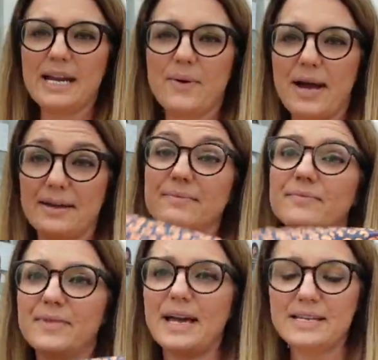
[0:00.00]
Anyway,
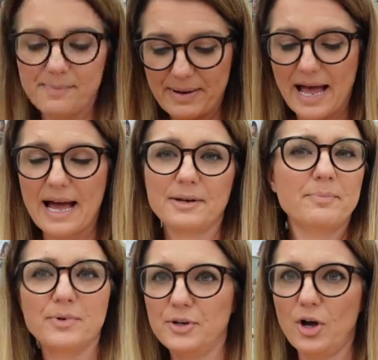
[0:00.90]
that is a plan,
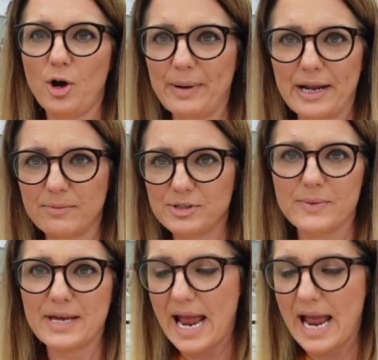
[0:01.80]
but not a plan I'm doing